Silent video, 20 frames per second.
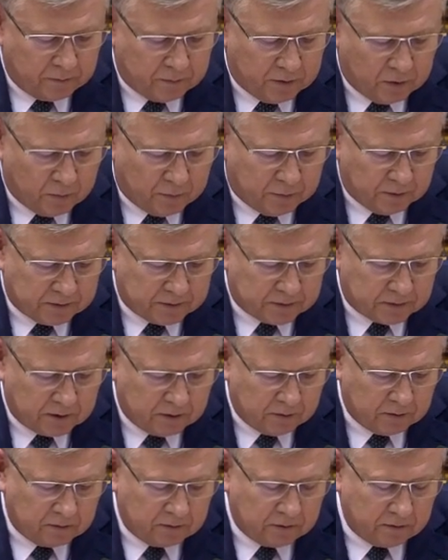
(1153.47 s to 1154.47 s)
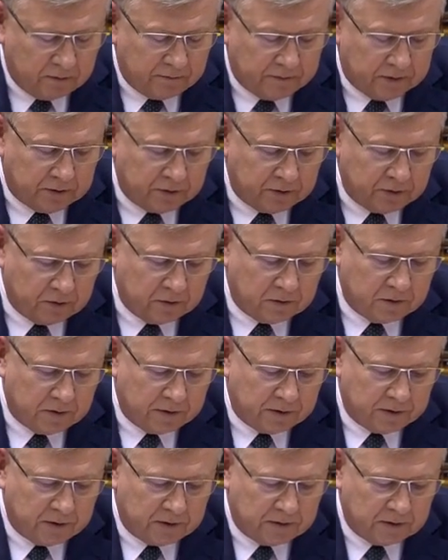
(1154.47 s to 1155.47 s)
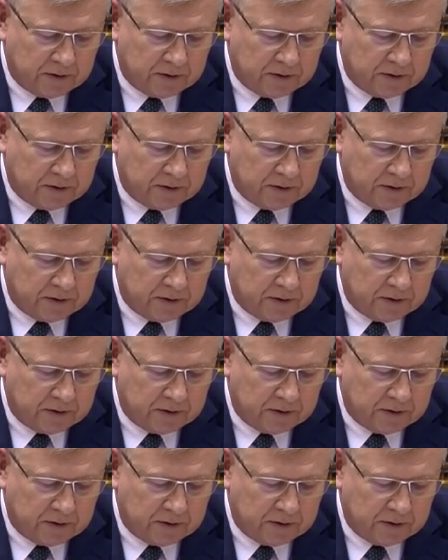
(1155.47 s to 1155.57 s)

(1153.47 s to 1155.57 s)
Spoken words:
Malopolska region.